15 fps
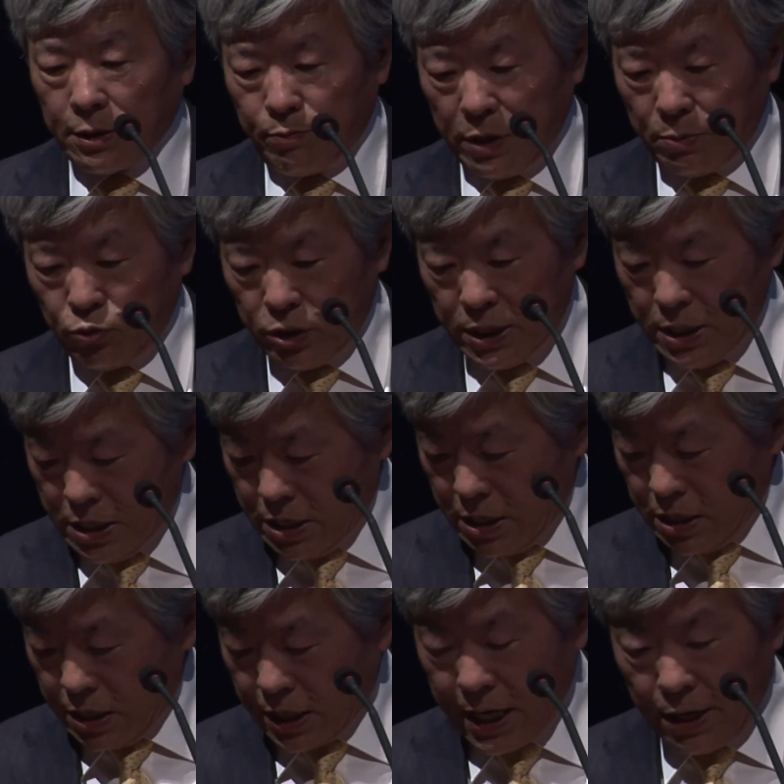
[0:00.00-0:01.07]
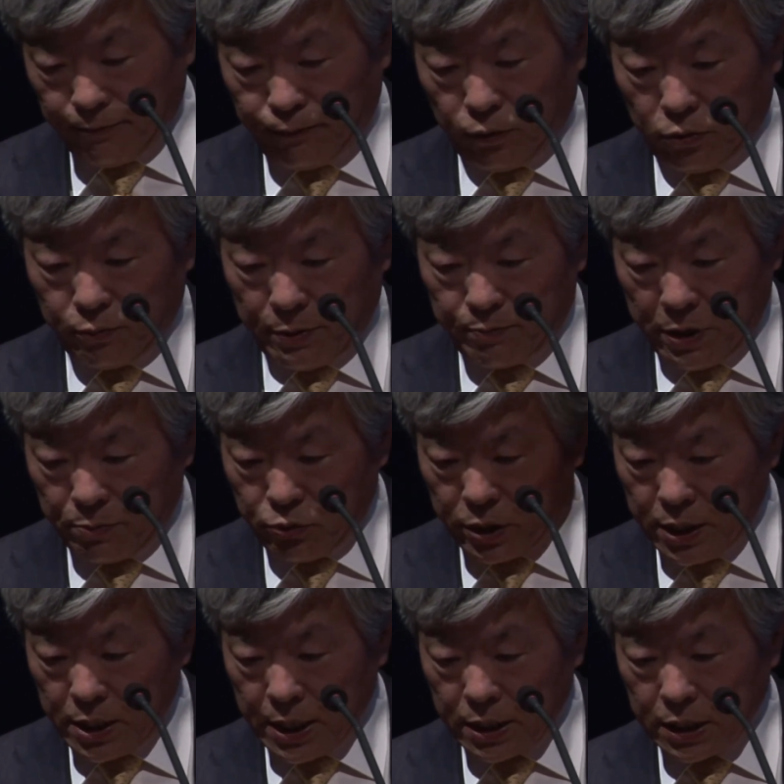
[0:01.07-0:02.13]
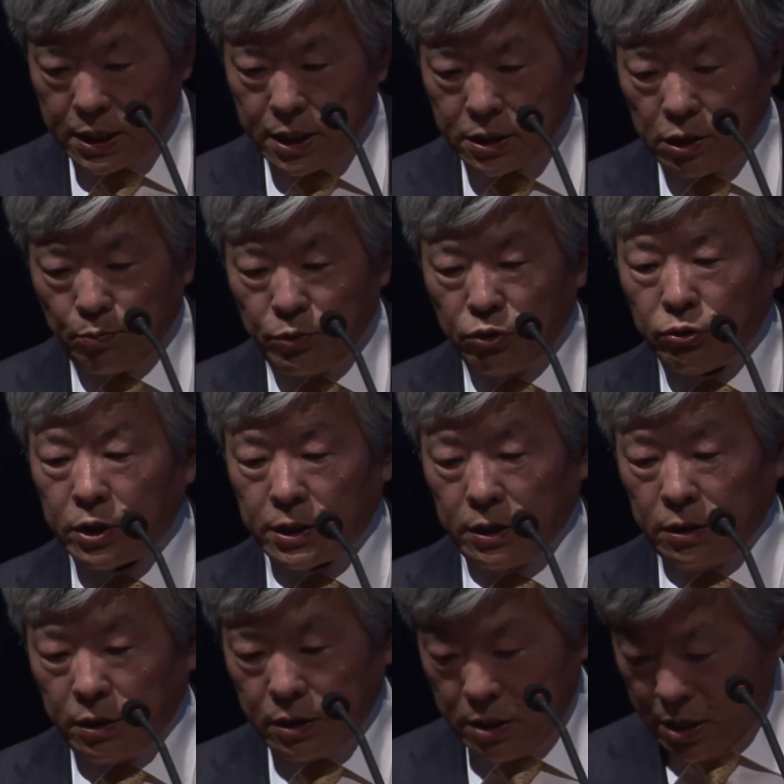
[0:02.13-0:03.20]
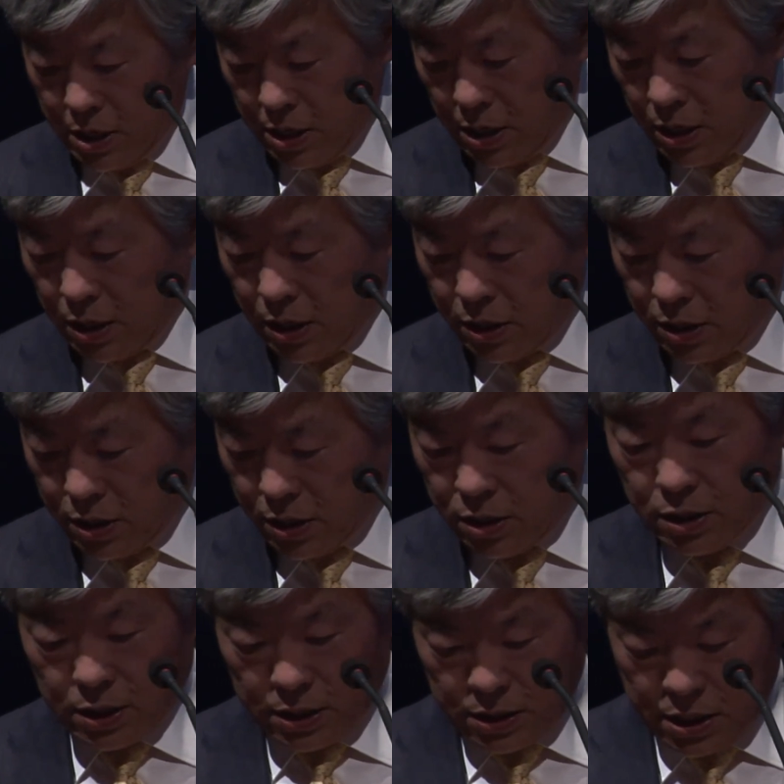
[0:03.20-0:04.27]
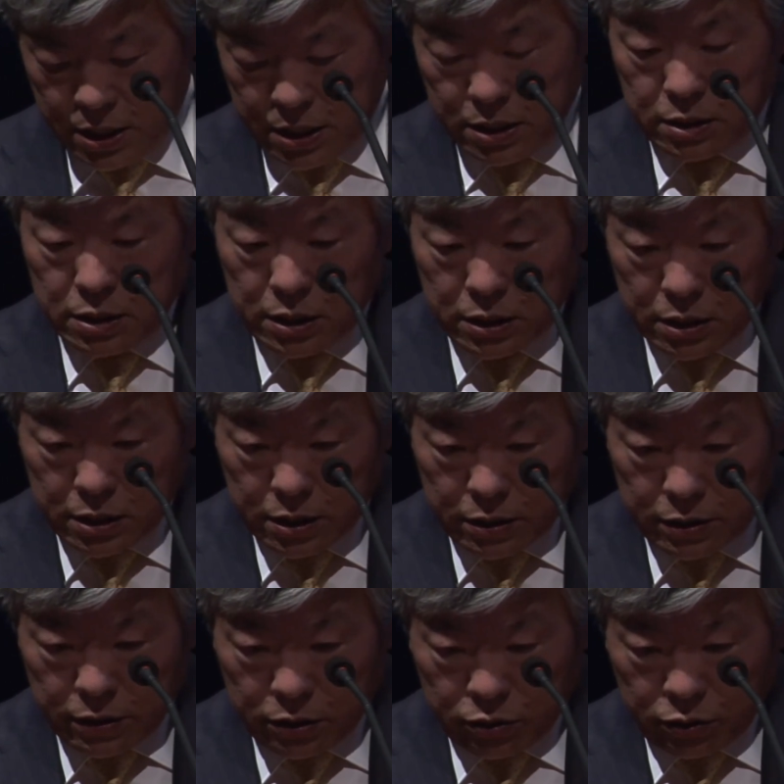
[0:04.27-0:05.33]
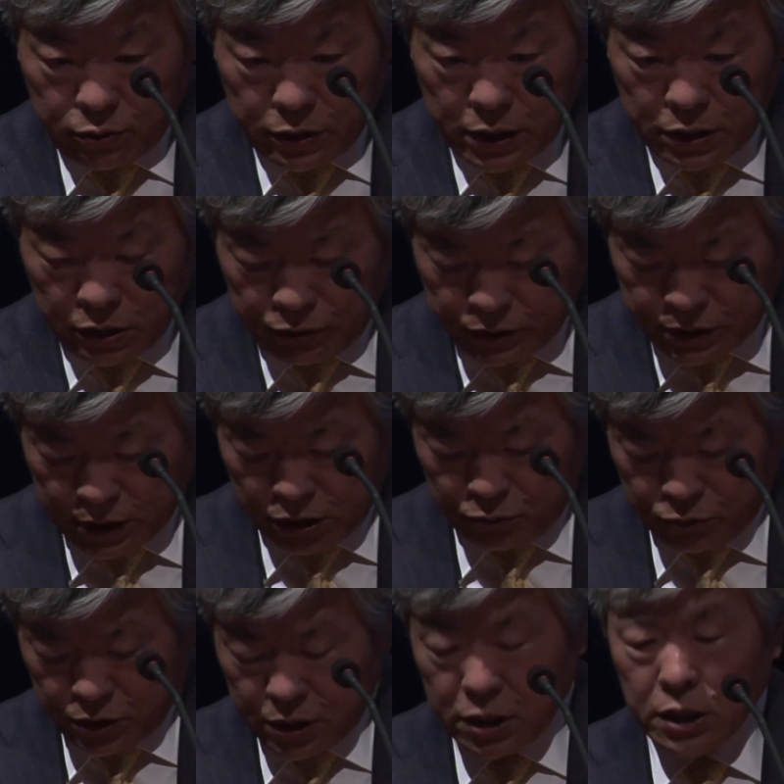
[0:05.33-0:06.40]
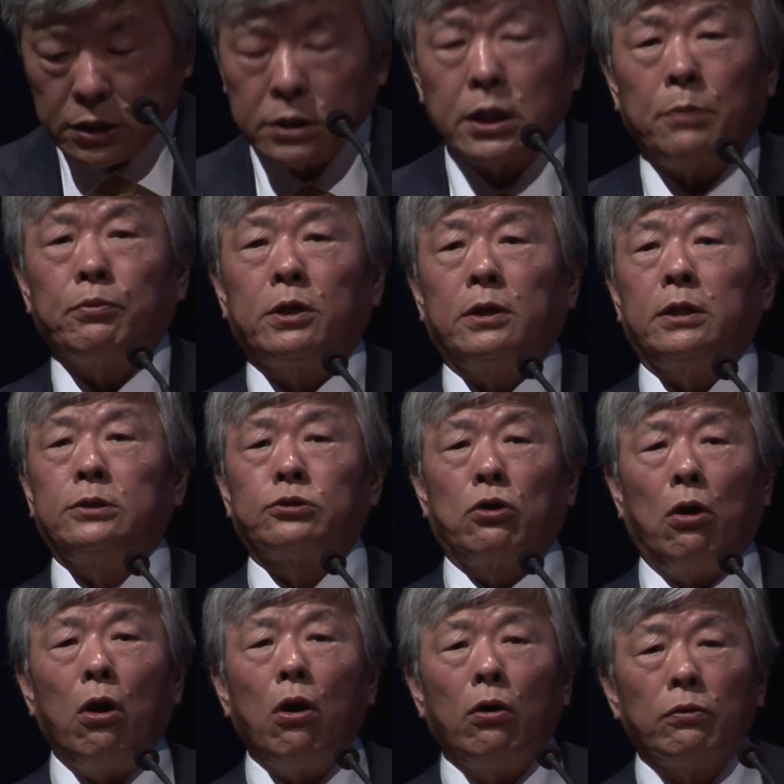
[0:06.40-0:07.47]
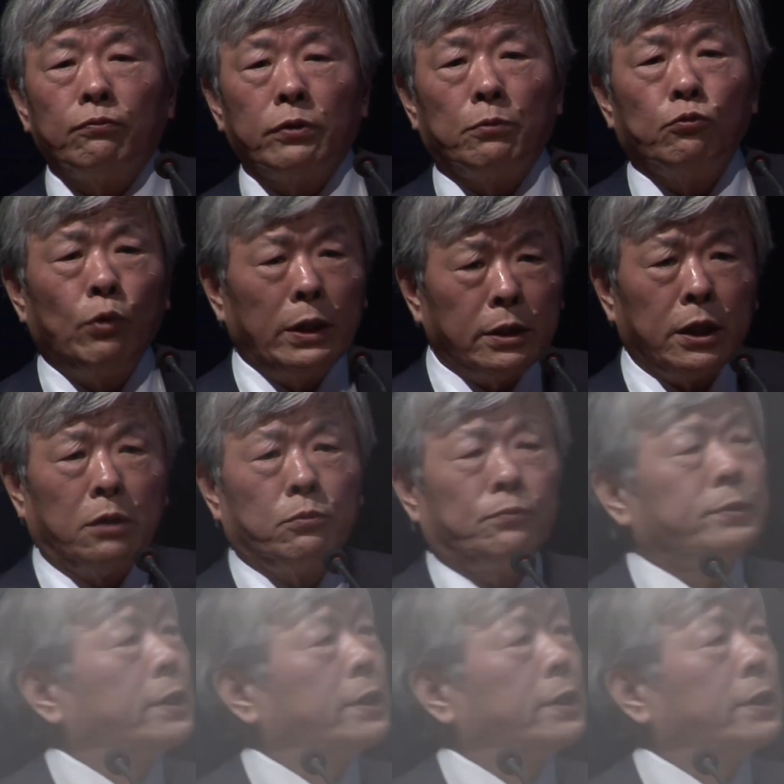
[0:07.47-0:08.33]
a memory, can form a memory. And here the mutant, again, and, in which NMDA receptor is gone from one type of